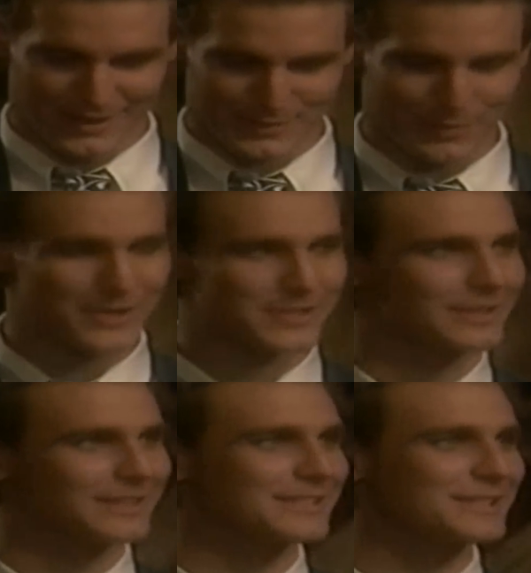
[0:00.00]

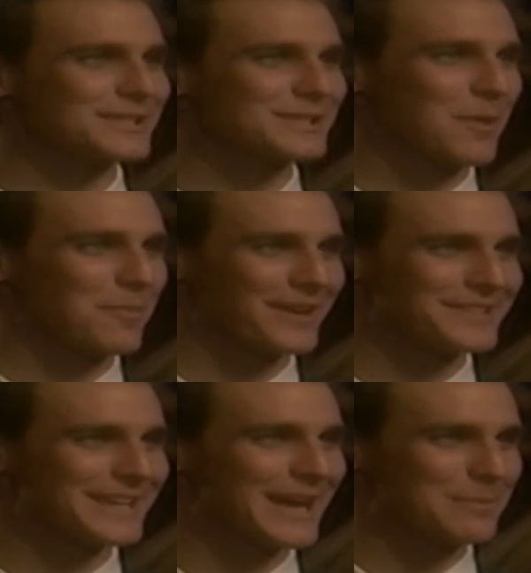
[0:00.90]
Especially since it's not my
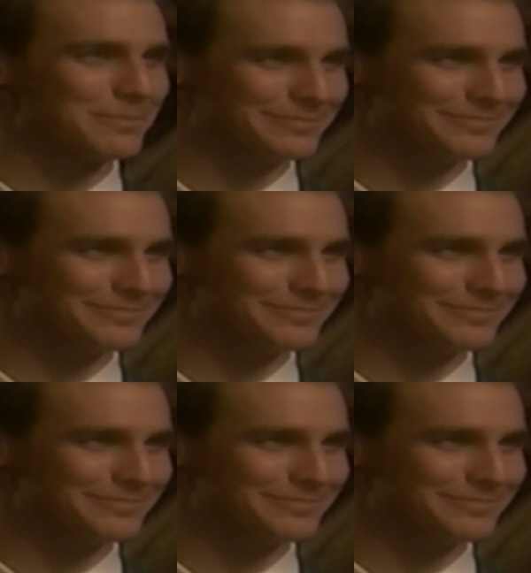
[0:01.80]
tab.